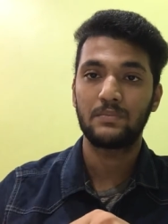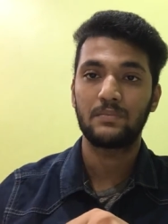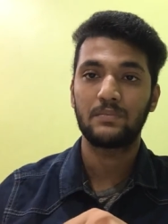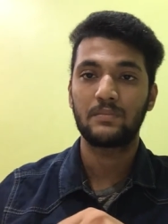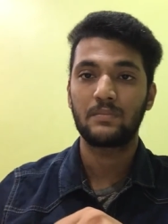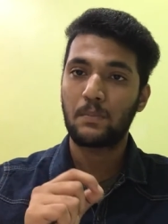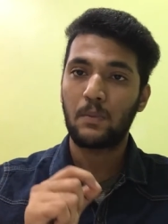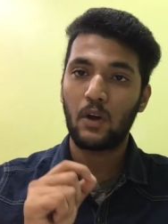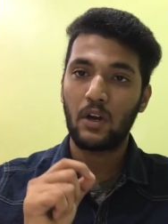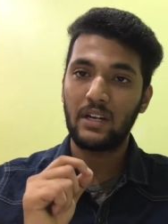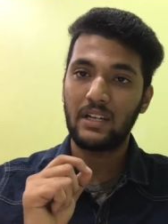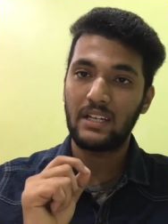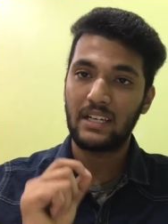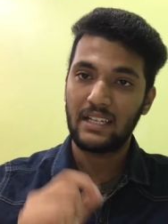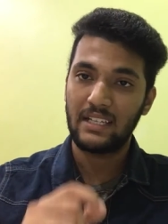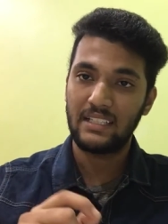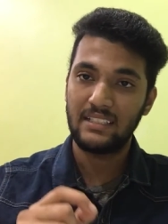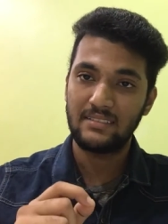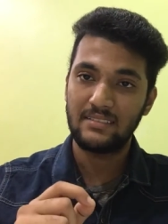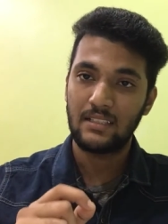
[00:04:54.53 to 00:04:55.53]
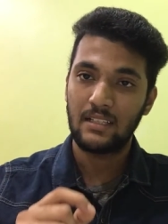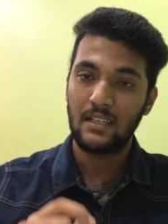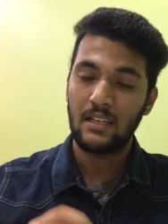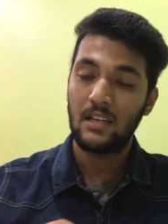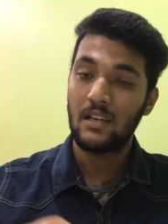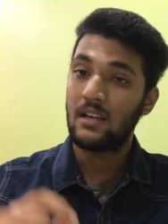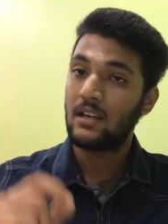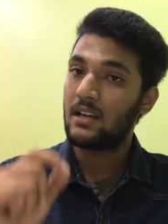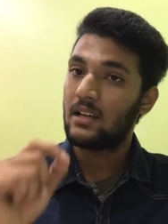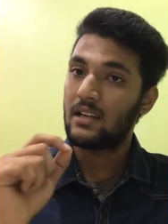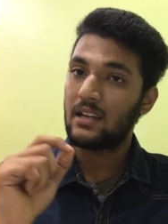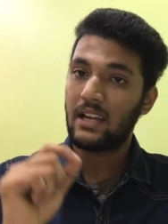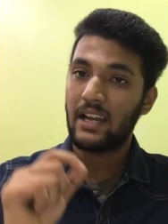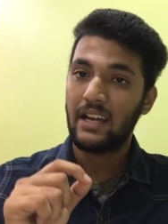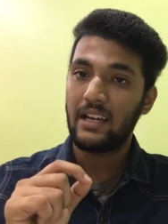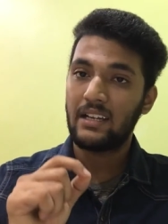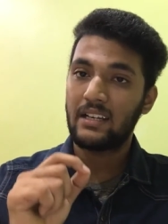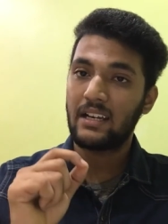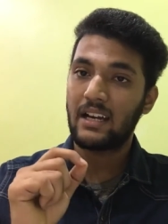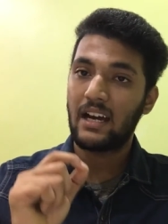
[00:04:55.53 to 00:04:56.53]
The point is,
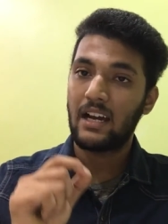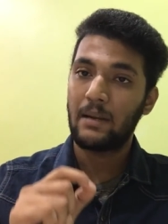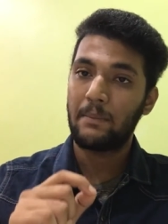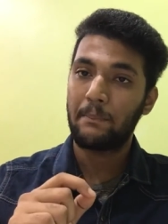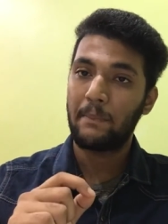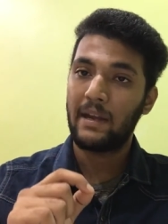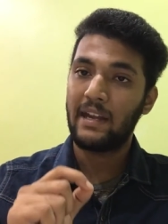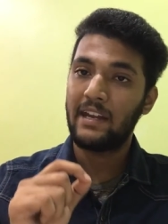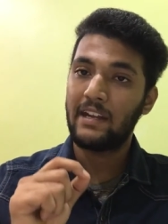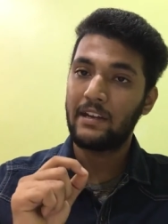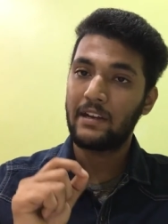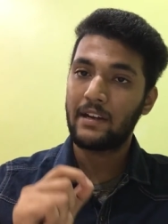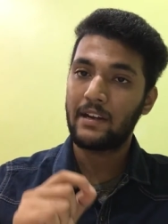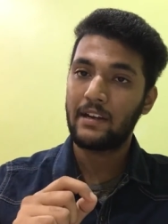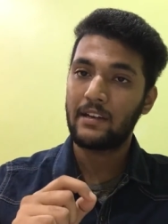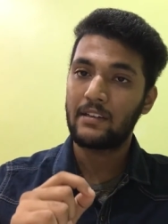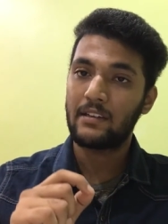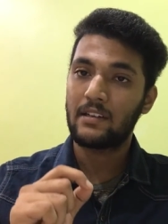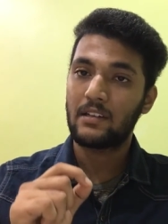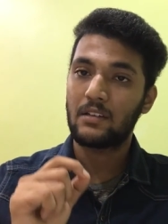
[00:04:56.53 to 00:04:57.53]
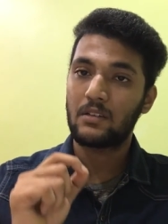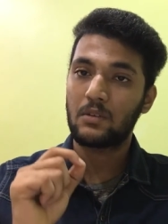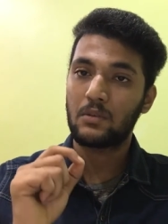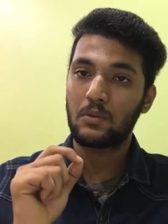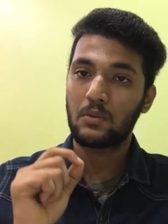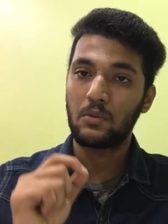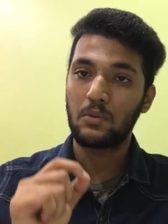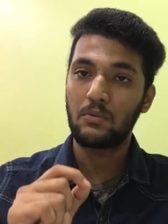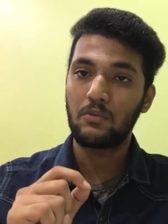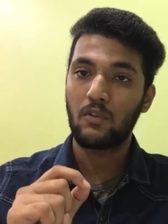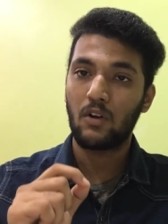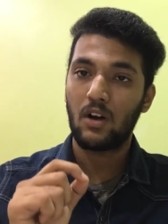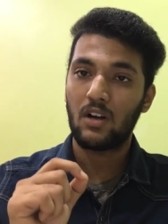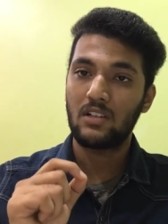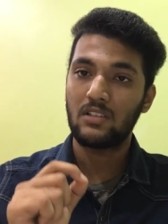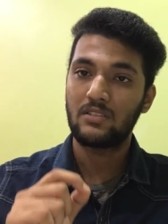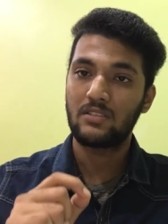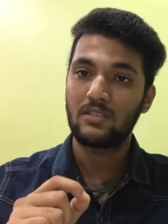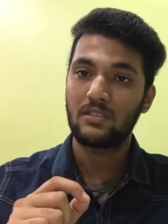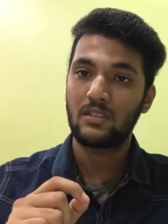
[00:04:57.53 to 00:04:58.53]
light can't penetrate through
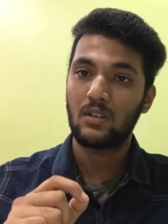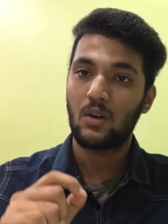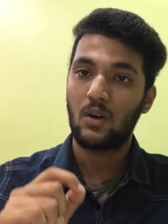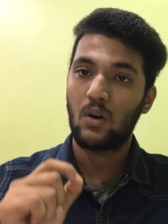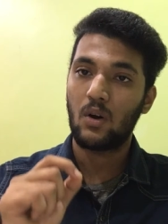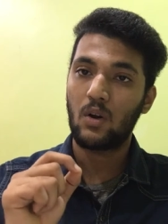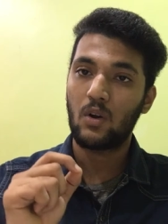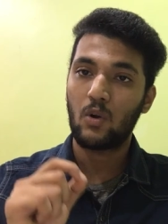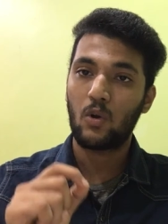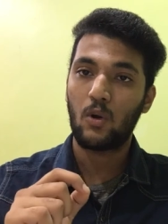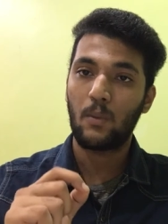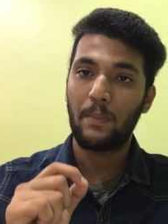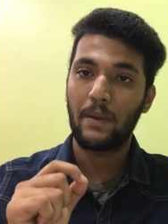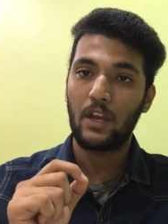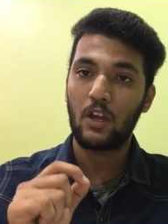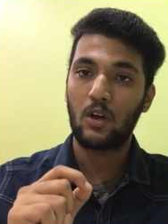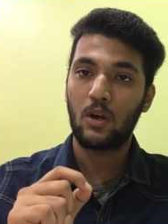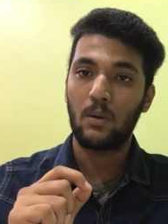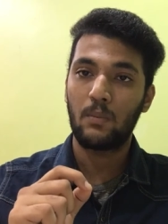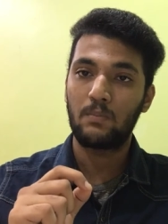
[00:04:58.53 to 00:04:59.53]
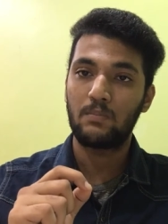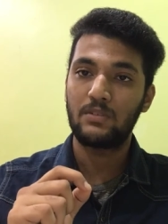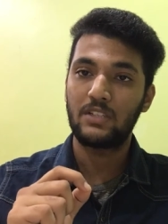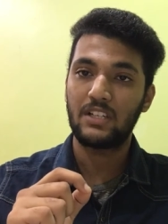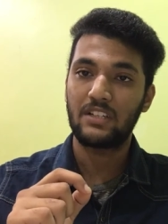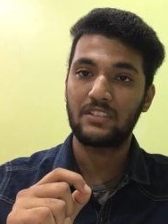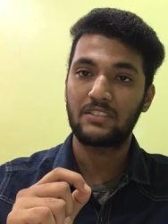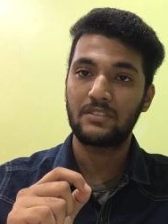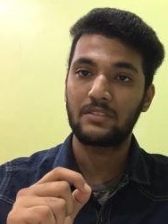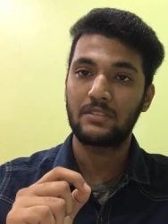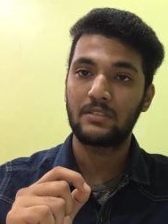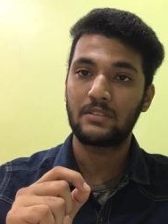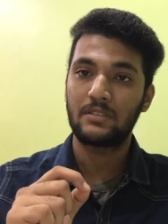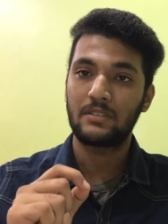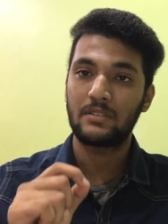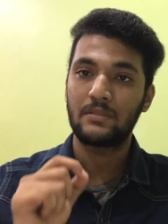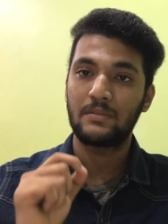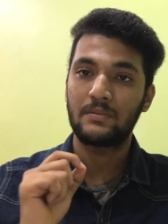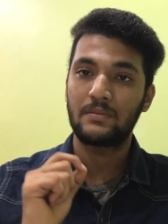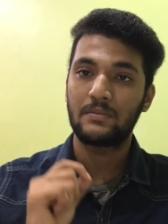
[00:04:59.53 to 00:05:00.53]
walls or opaque objects,
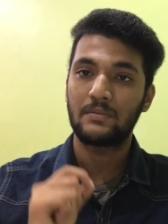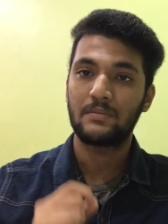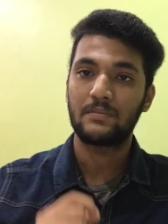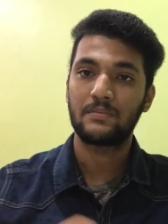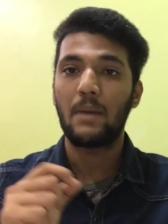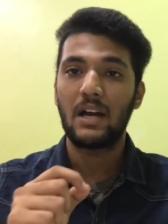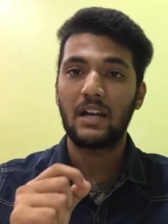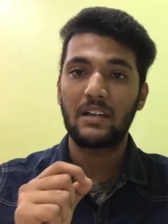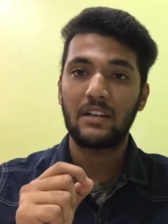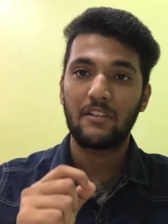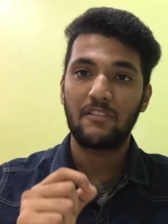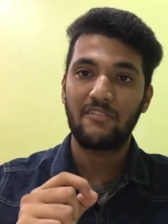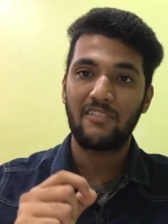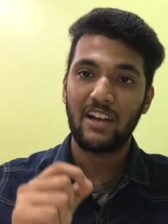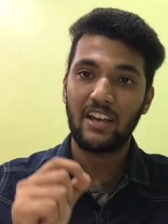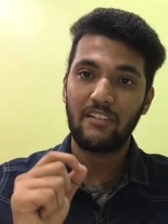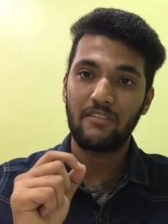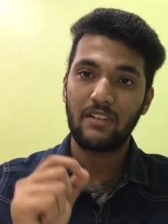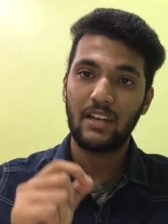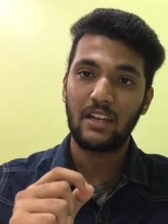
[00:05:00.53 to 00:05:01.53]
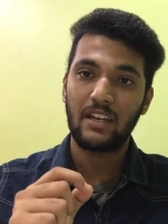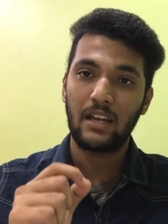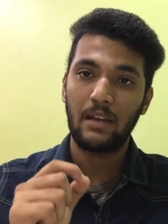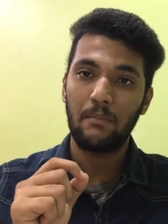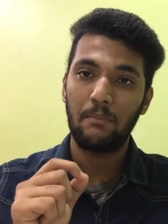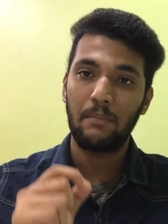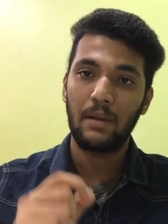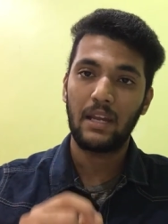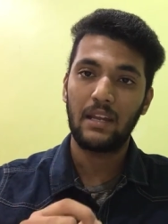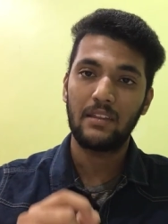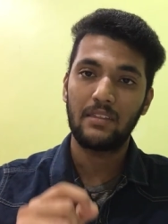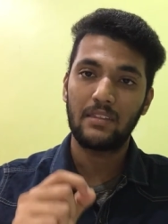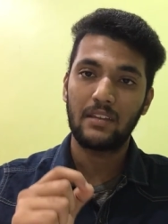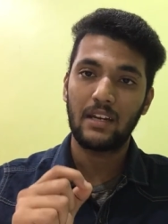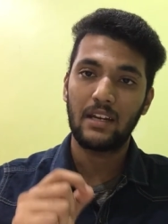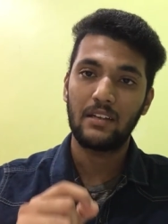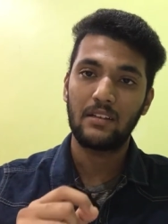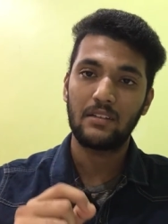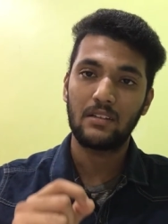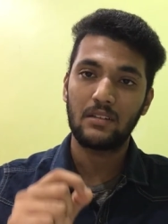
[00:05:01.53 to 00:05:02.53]
but Wi-Fi can
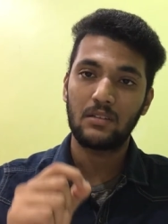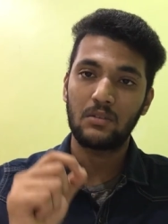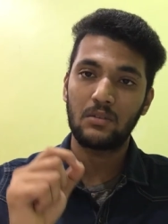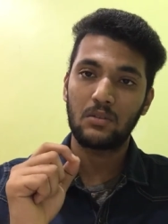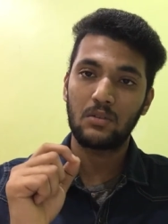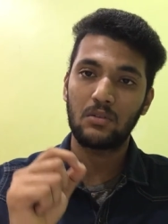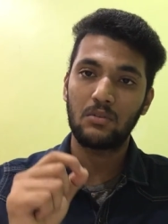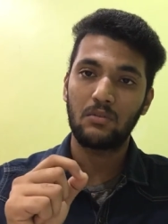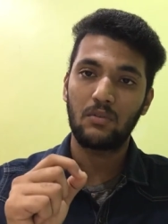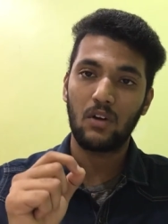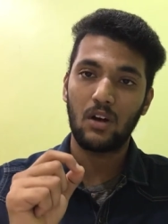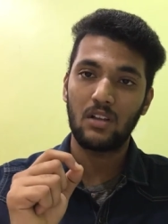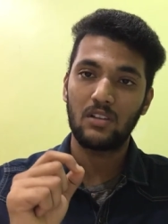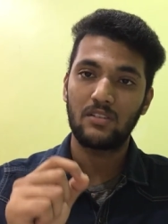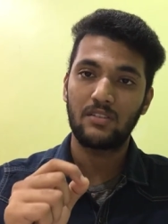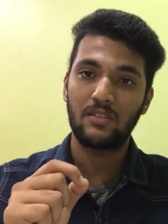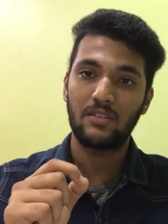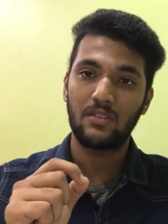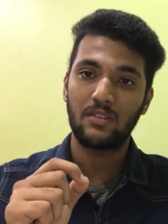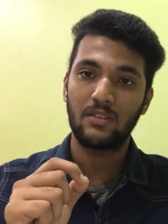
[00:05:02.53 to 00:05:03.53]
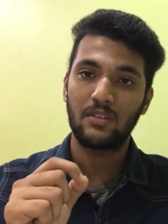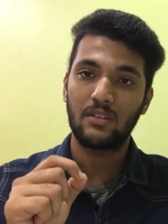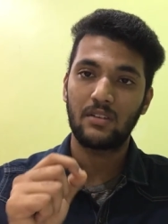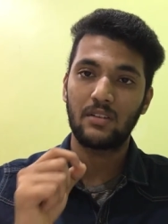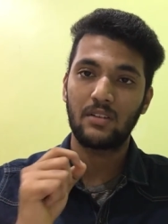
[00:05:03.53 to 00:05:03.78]
penetrate through walls.